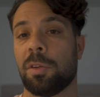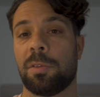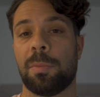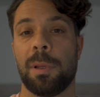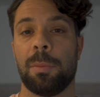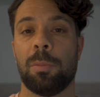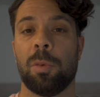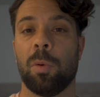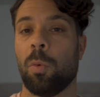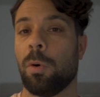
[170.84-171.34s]
most
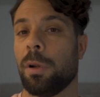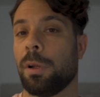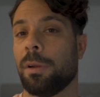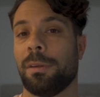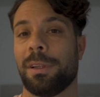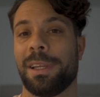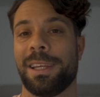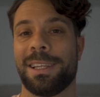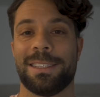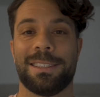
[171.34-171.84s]
people
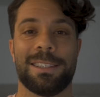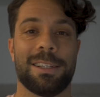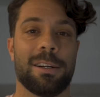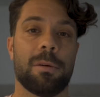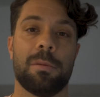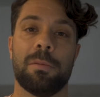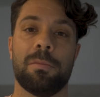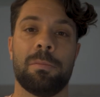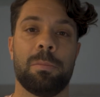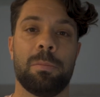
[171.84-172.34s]
wouldn't
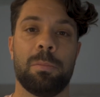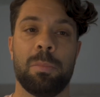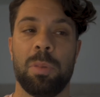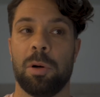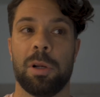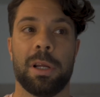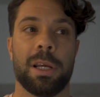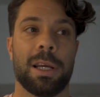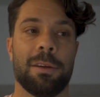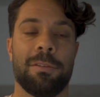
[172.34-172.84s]
consider
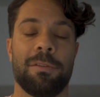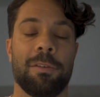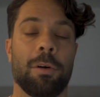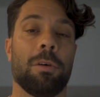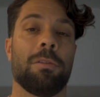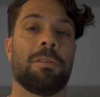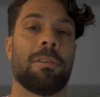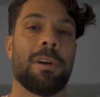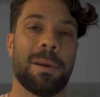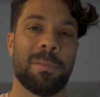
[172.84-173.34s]
putting a
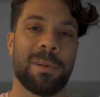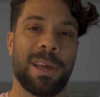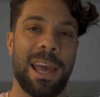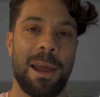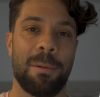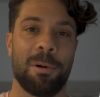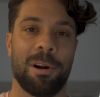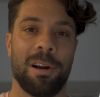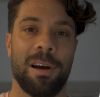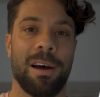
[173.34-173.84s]
full frame
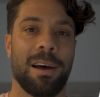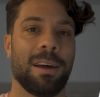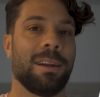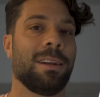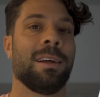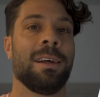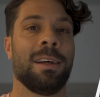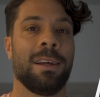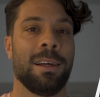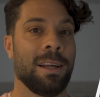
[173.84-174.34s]
camera
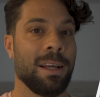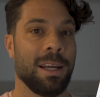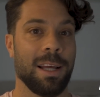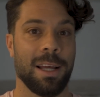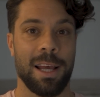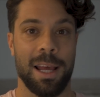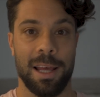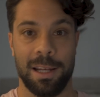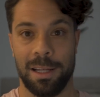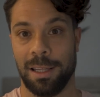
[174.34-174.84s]
on
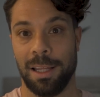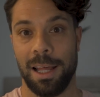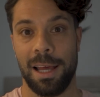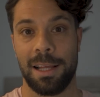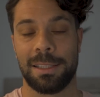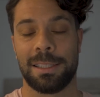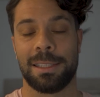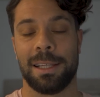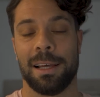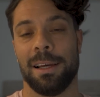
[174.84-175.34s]
and a
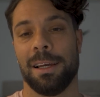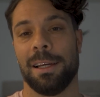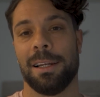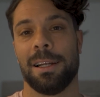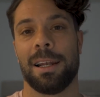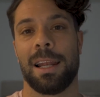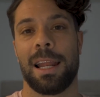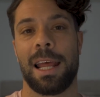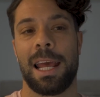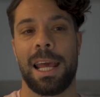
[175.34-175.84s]
lens
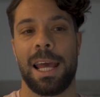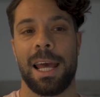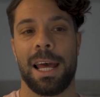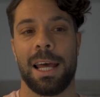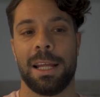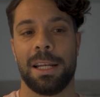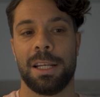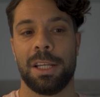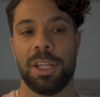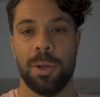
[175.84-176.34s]
on,
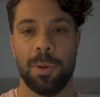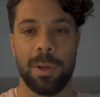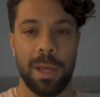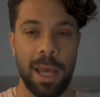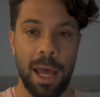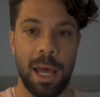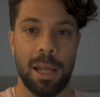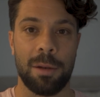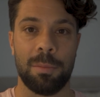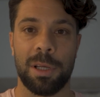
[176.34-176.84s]
and you
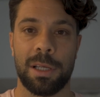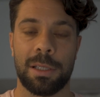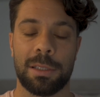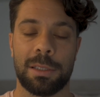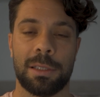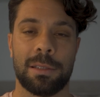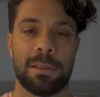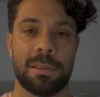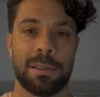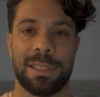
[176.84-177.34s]
can because
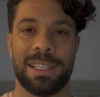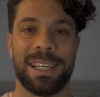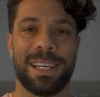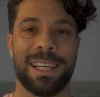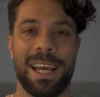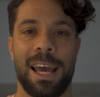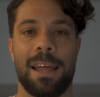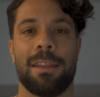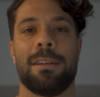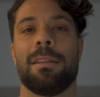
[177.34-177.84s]
it's
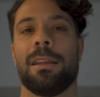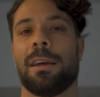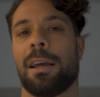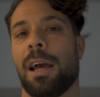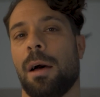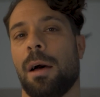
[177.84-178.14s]
together, the